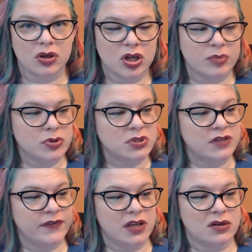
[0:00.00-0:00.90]
Posting
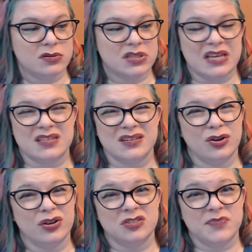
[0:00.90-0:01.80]
videos has
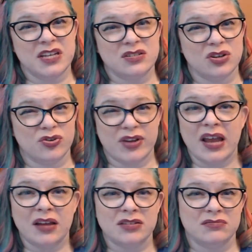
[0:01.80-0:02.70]
encouraged me to
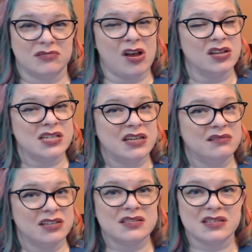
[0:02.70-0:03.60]
create content
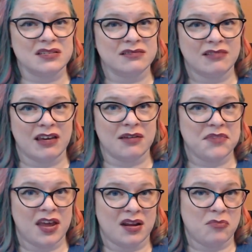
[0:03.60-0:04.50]
consistently,
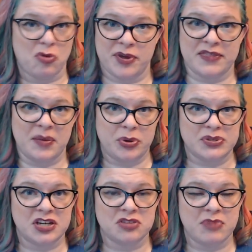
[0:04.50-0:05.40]
and I'm hoping that
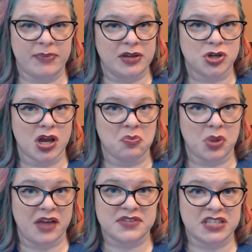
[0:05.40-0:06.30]
posting to my Patreon will
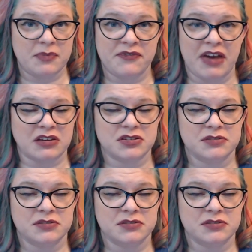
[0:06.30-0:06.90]
have the same effect.